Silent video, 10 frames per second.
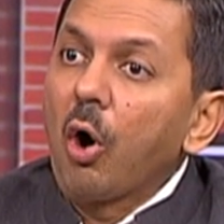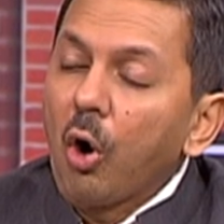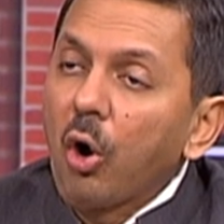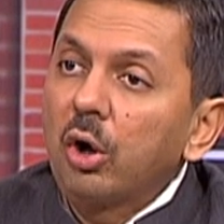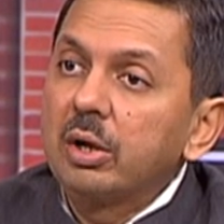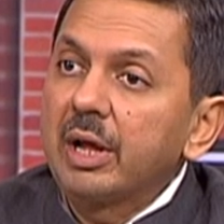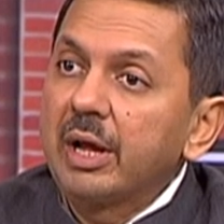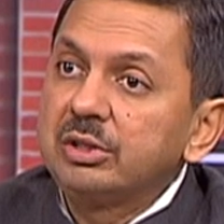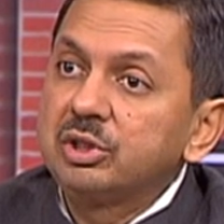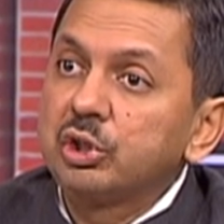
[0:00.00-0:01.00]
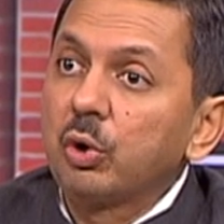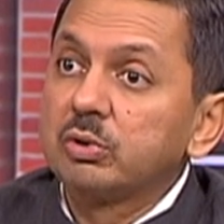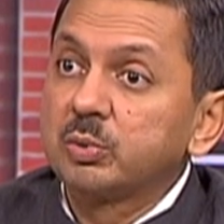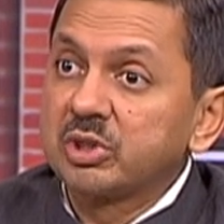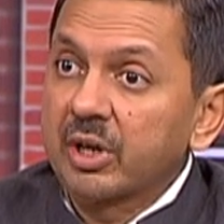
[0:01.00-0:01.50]
All
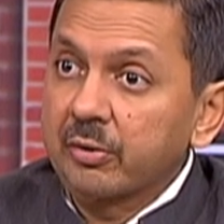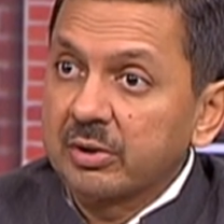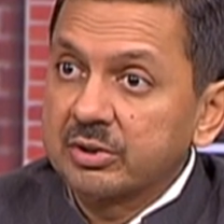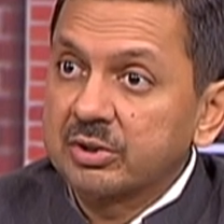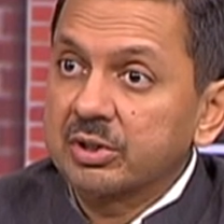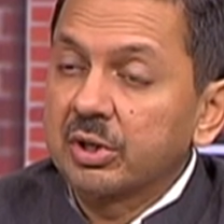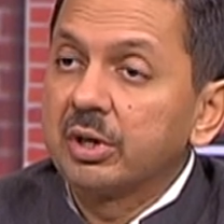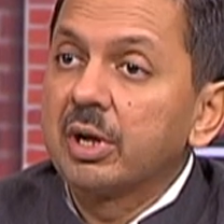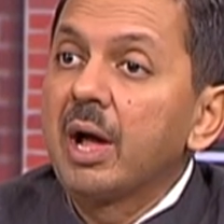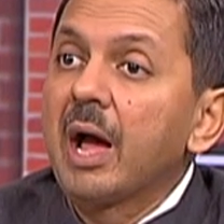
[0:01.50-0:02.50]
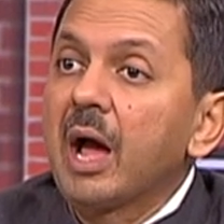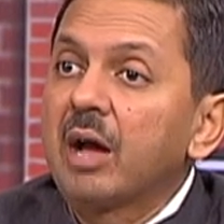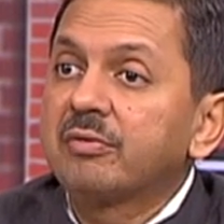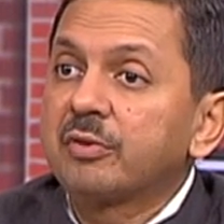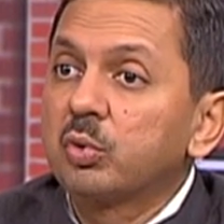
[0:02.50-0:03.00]
NGOs which are registered
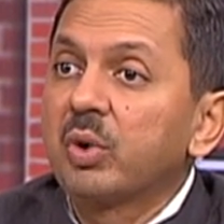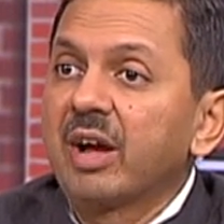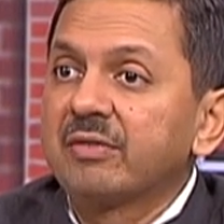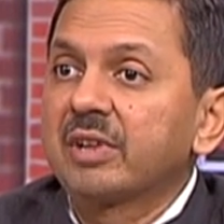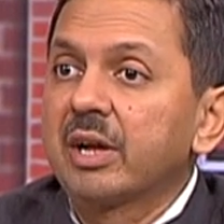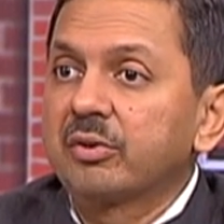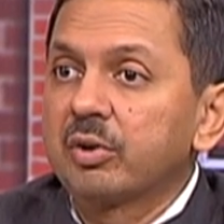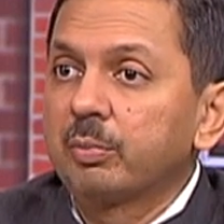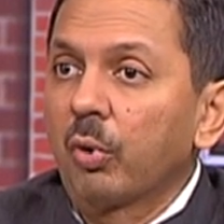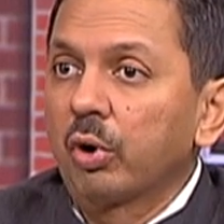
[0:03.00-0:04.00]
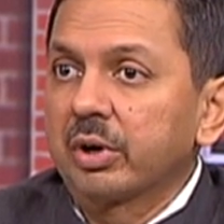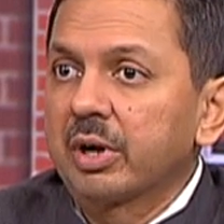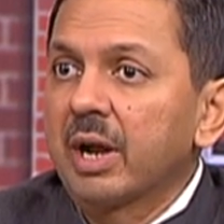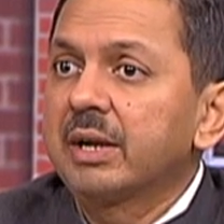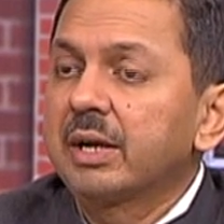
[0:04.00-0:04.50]
have to have that report.
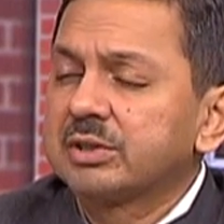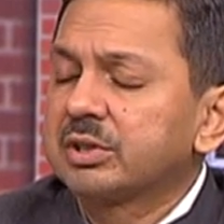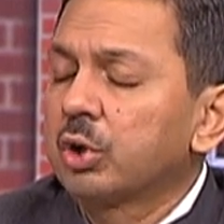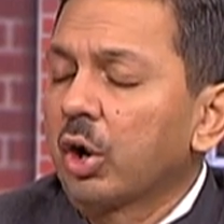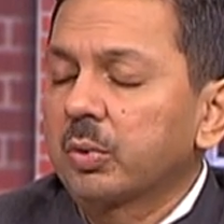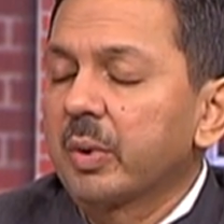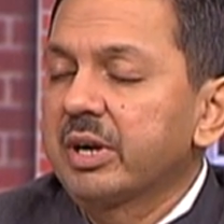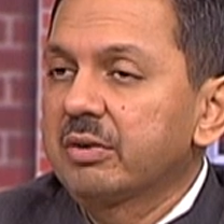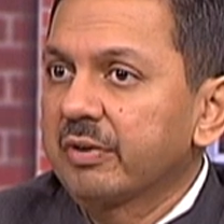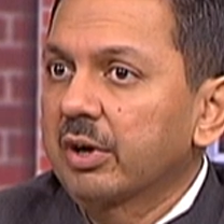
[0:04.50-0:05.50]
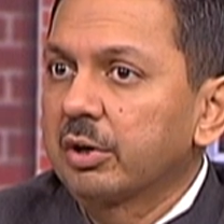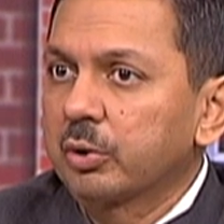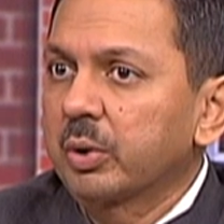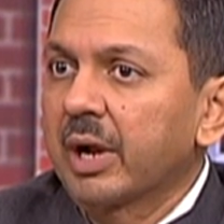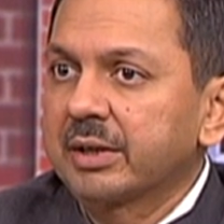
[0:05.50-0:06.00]
And it's not very difficult
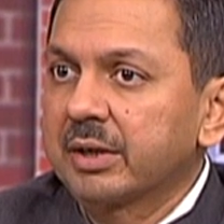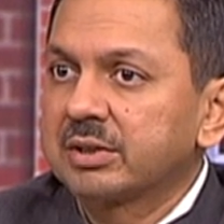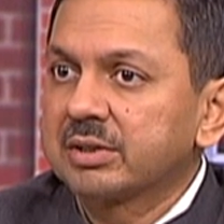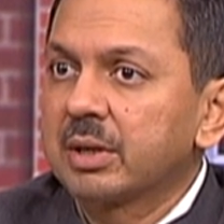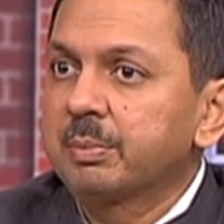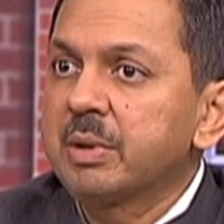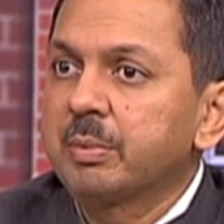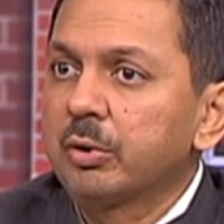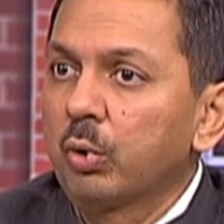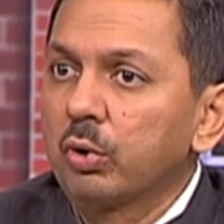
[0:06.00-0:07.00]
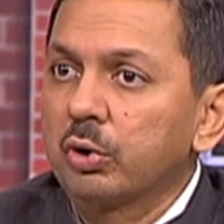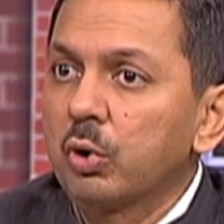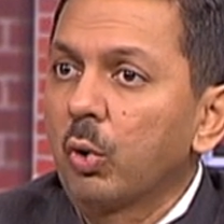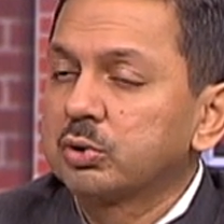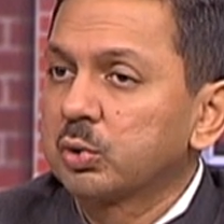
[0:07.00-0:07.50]
to get just that people don't
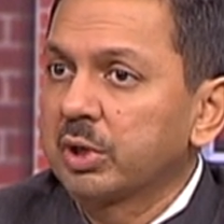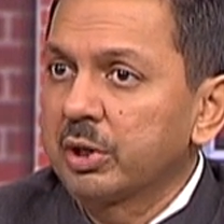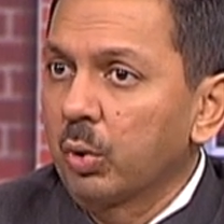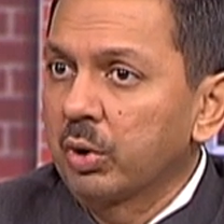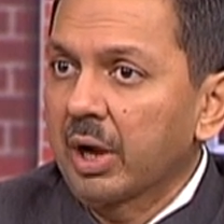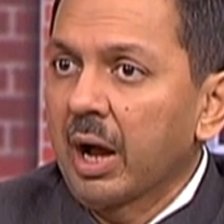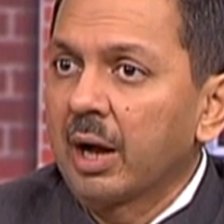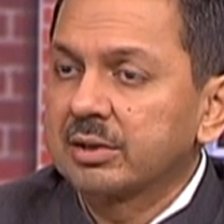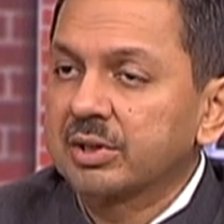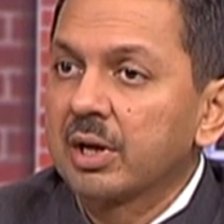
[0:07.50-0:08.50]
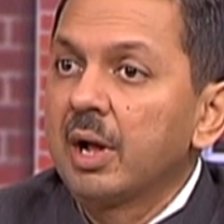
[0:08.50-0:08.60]
know, so they don't ask